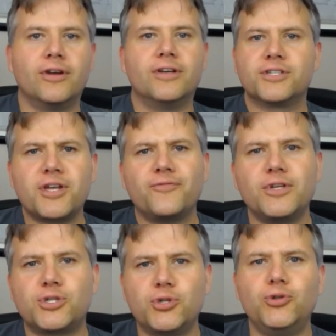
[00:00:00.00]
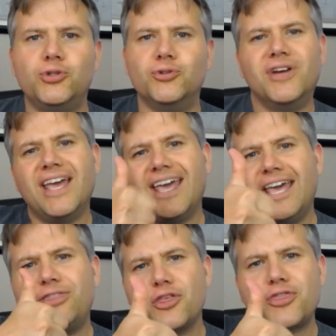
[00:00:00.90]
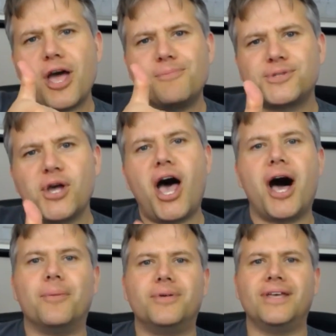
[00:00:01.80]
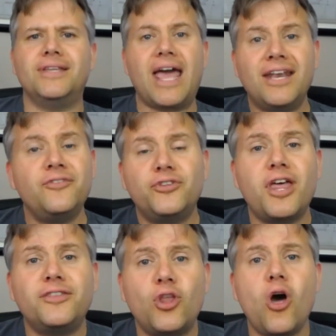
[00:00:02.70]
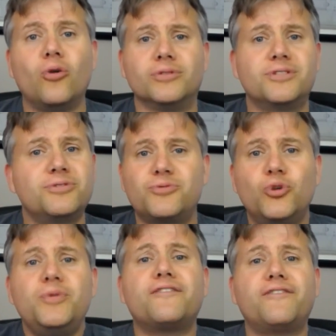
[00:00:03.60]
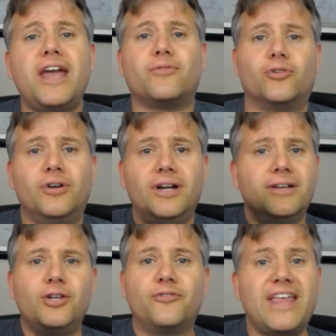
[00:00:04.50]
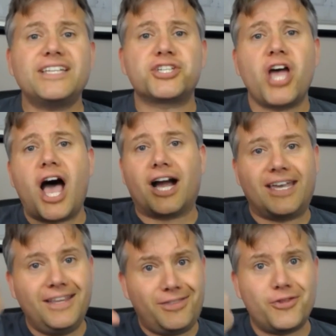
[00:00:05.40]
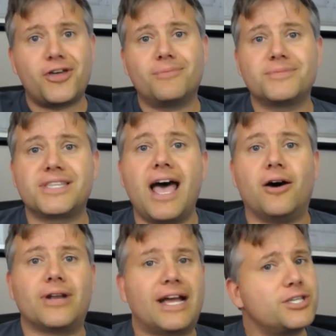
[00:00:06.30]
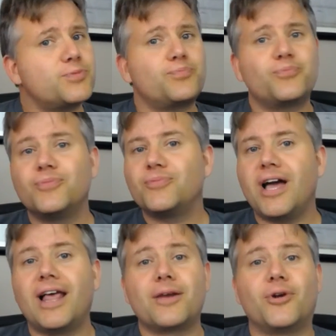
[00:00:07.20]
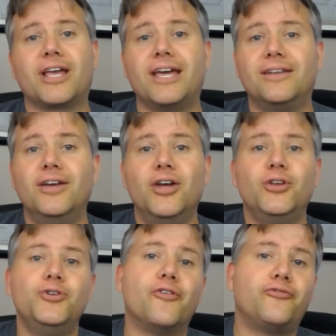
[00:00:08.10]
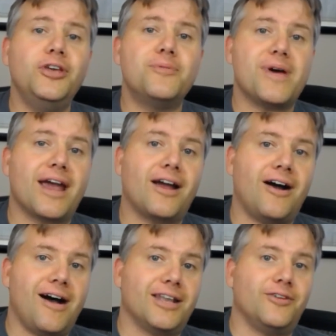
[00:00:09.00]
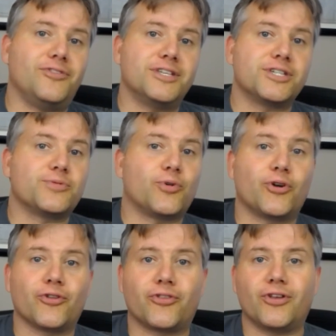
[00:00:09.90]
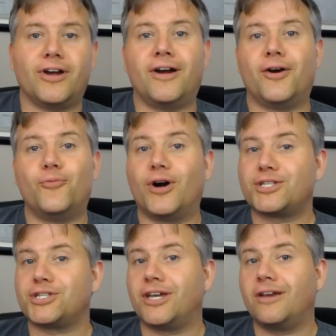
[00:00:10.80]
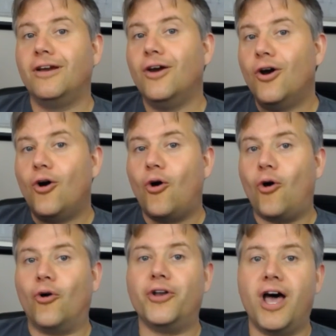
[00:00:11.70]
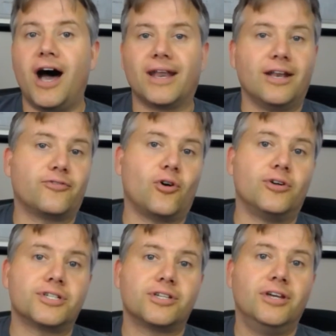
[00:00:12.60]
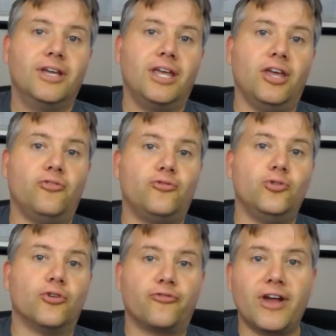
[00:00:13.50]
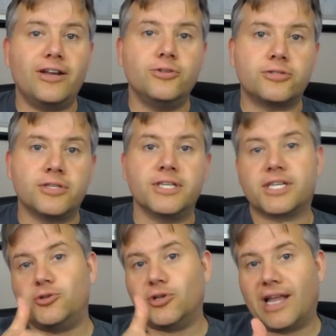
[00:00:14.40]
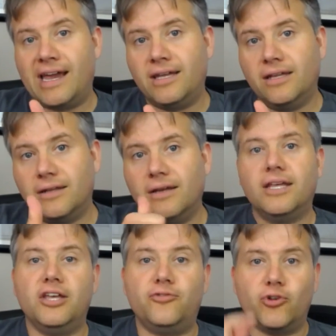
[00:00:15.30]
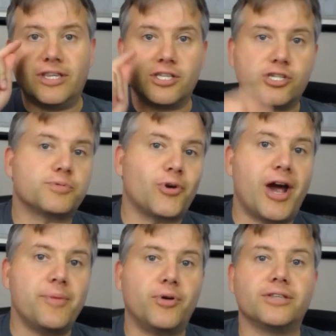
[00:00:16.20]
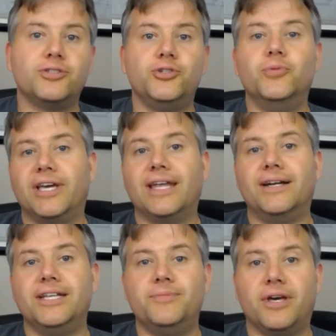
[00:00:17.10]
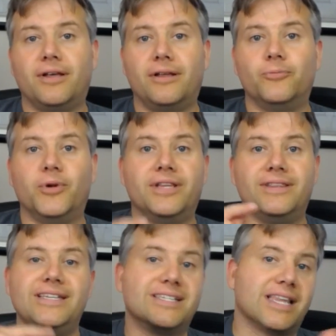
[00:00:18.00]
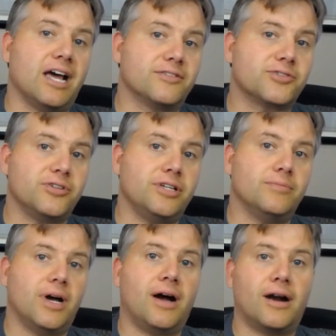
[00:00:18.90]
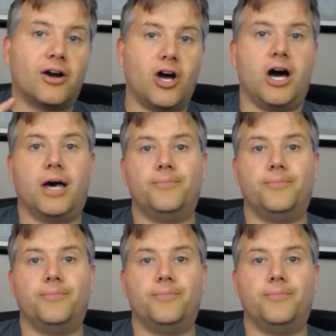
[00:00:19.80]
something to you, hit the thumbs up. And if they don't, do me a favor. You know, if they suck, hit the thumbs down. I just kind of like want to get your feedback on if this is worth watching or not. And of course, if you're fairly interested in this and you like it, if you hit the subscribe button, you will get an email when these live streams are on.